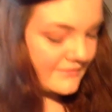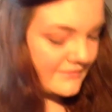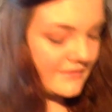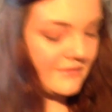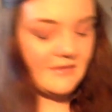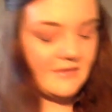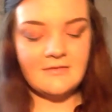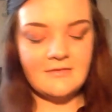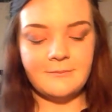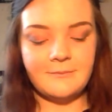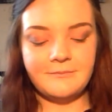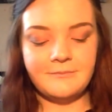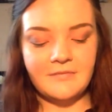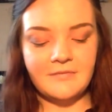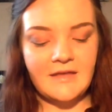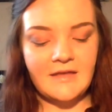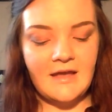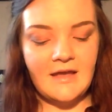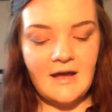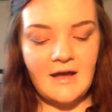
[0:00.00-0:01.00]
Here it is.
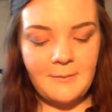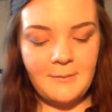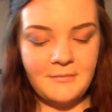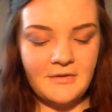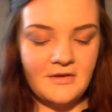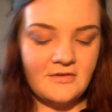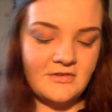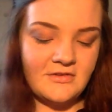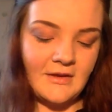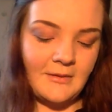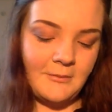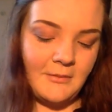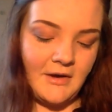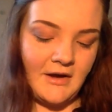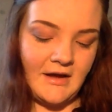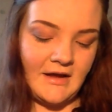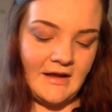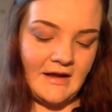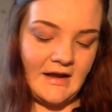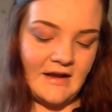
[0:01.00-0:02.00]
I'm using
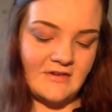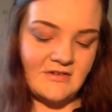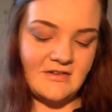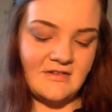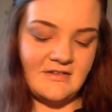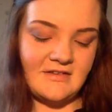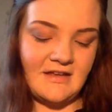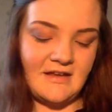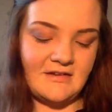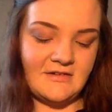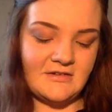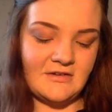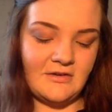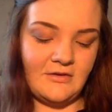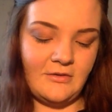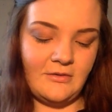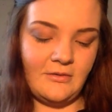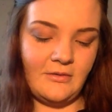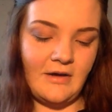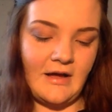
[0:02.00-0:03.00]
my Lash
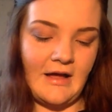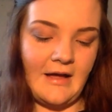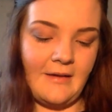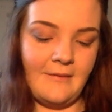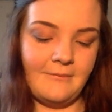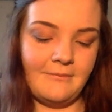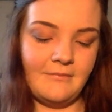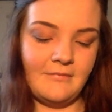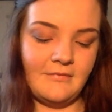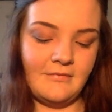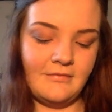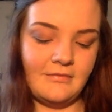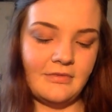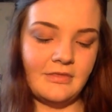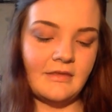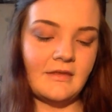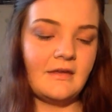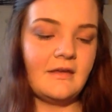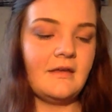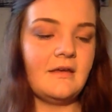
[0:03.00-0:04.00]
Sensational
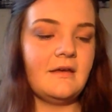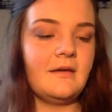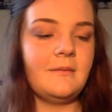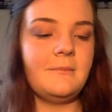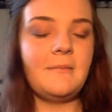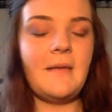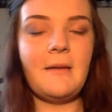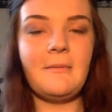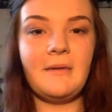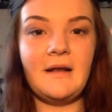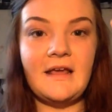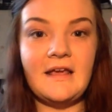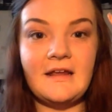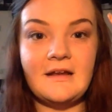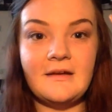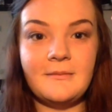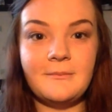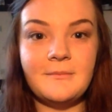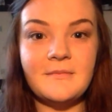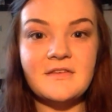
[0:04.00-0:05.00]

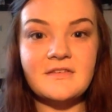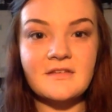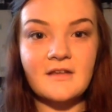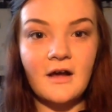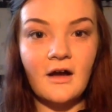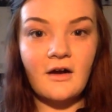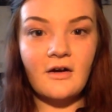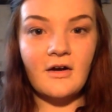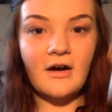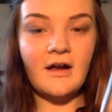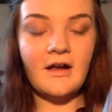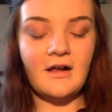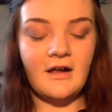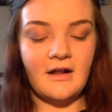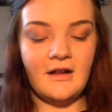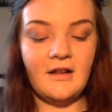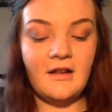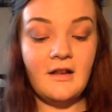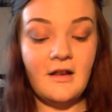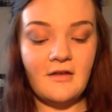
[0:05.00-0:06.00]
Maybelline mascara. I
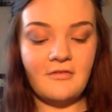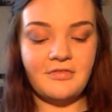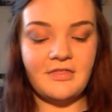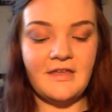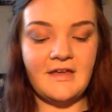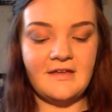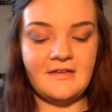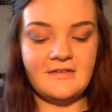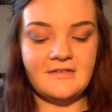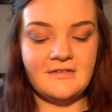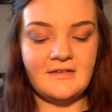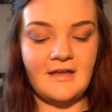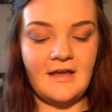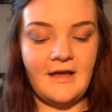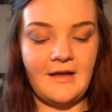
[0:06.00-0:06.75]
love this.